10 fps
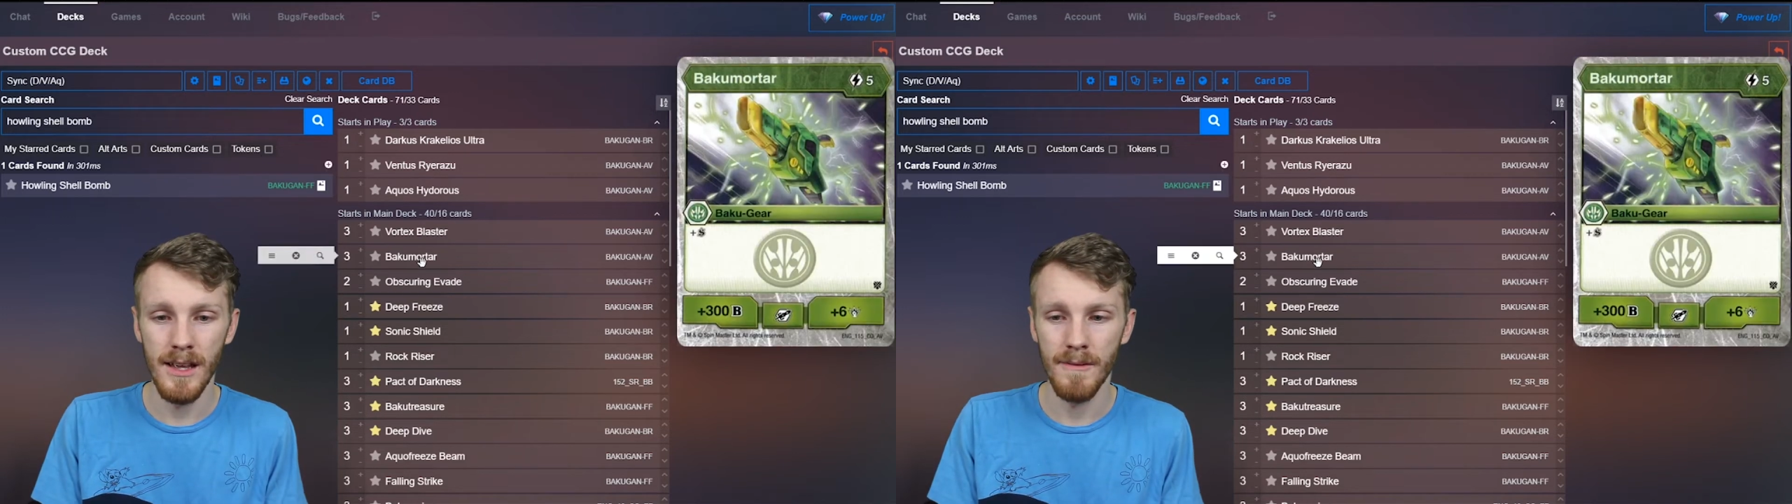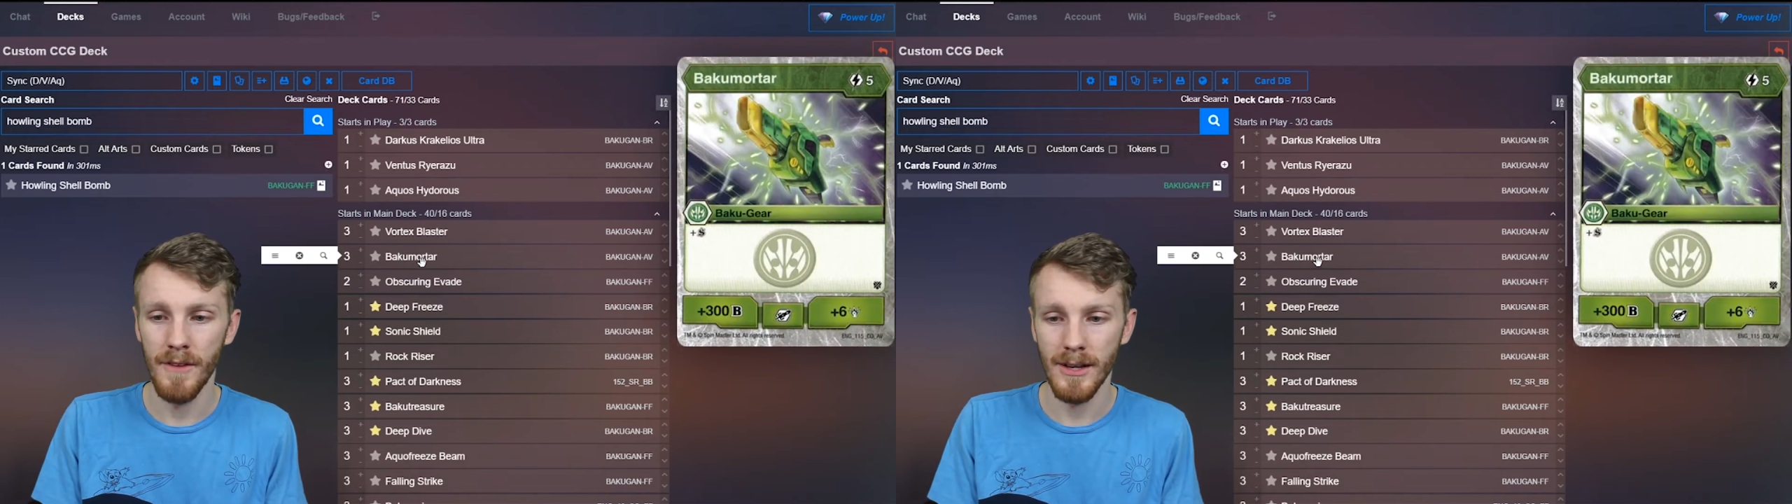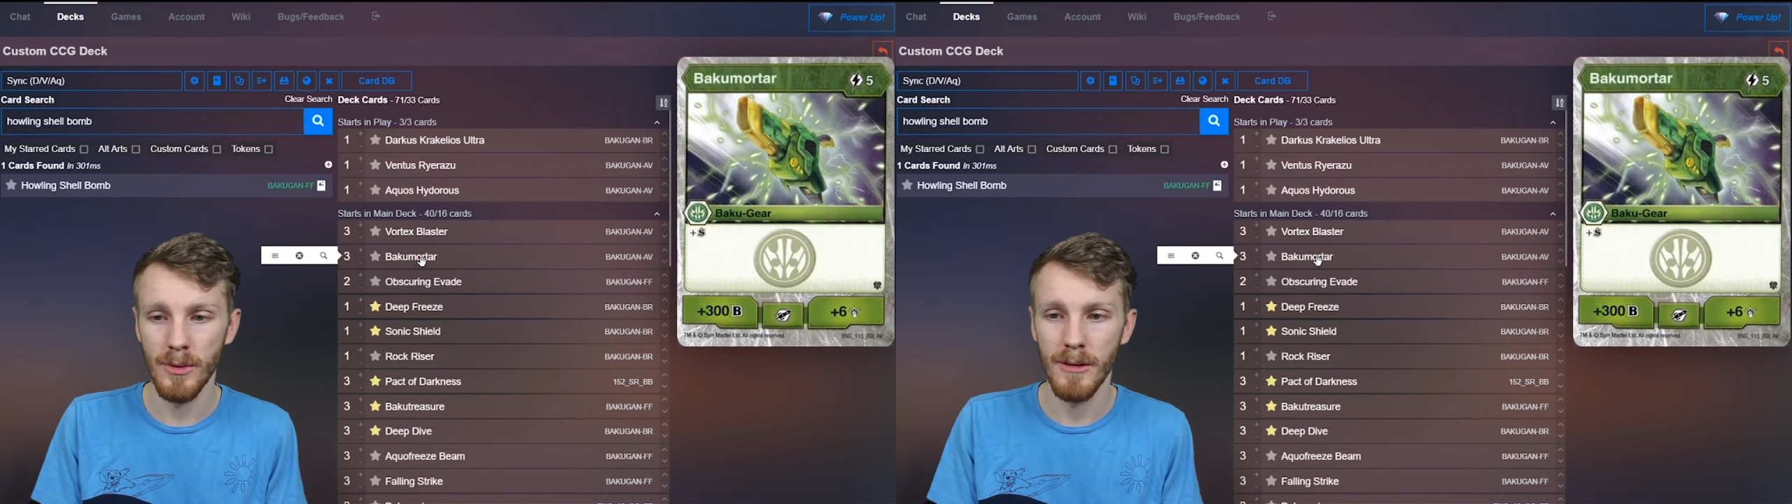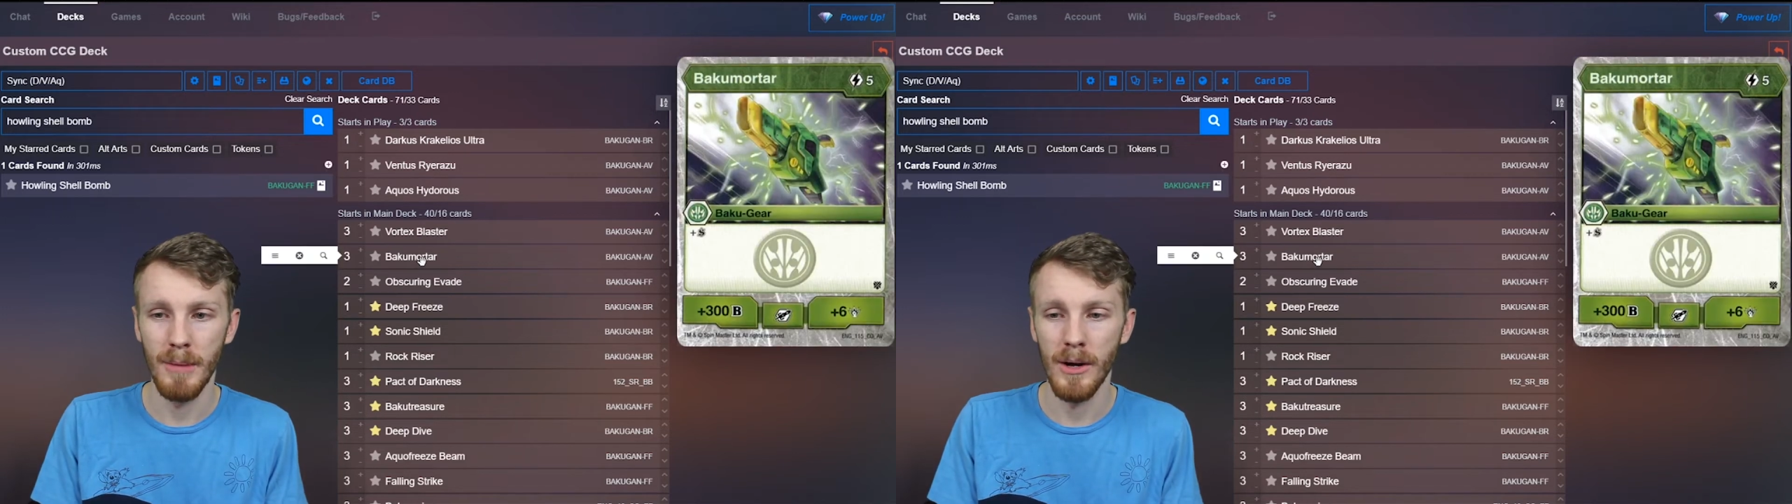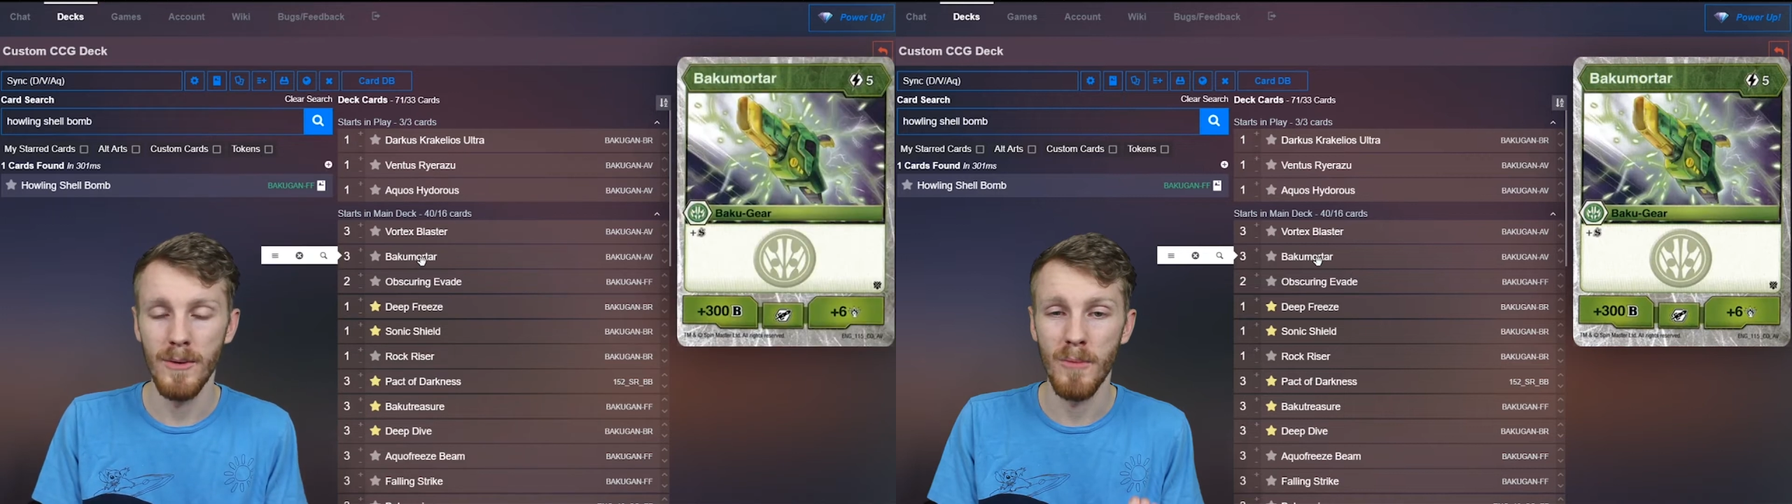In fact, with the
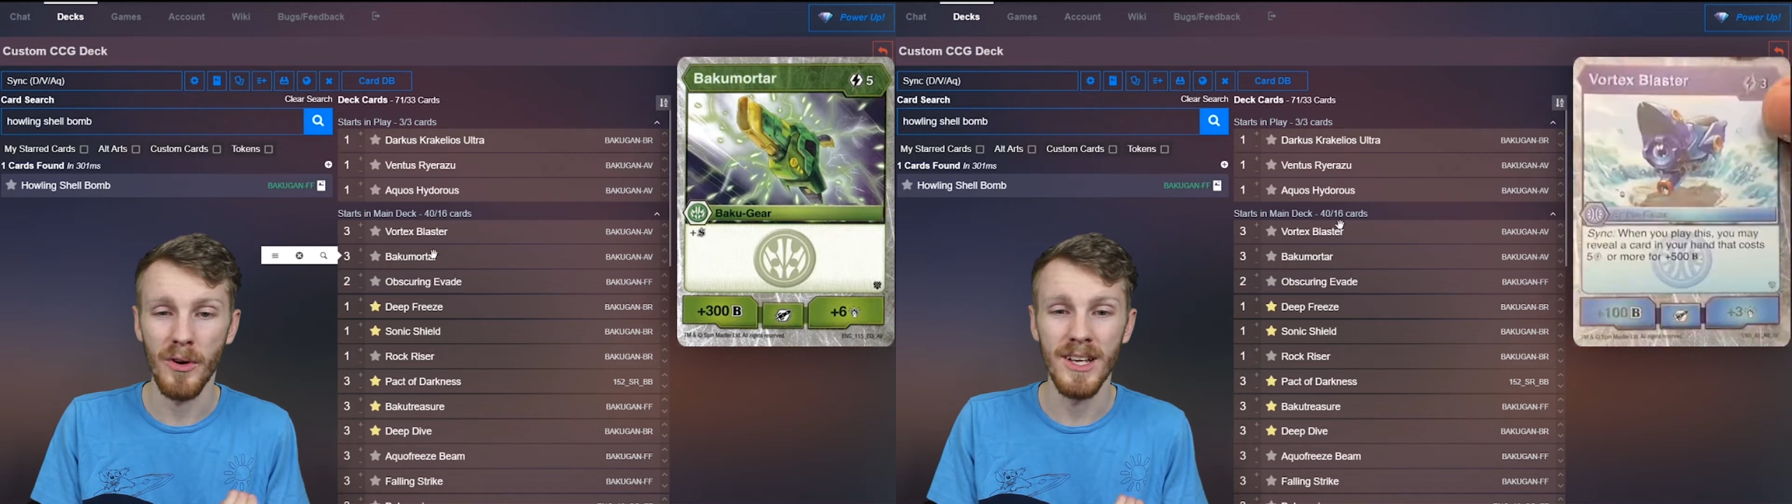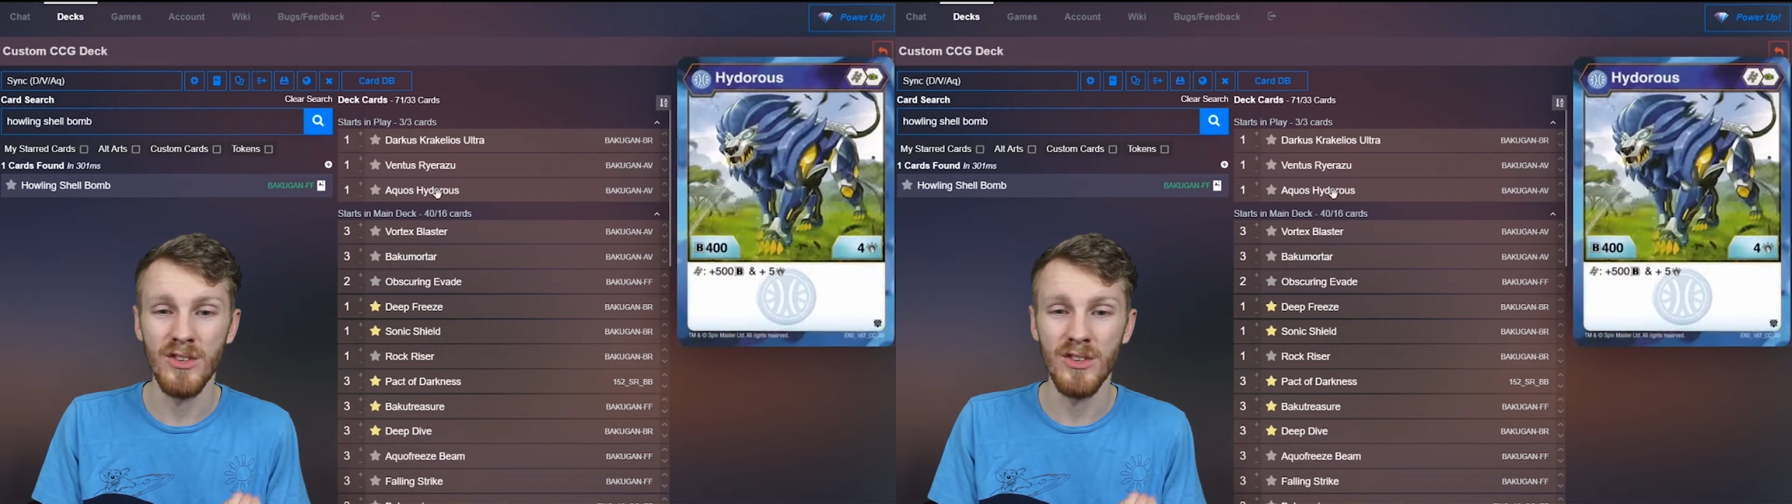Bahu Mortar,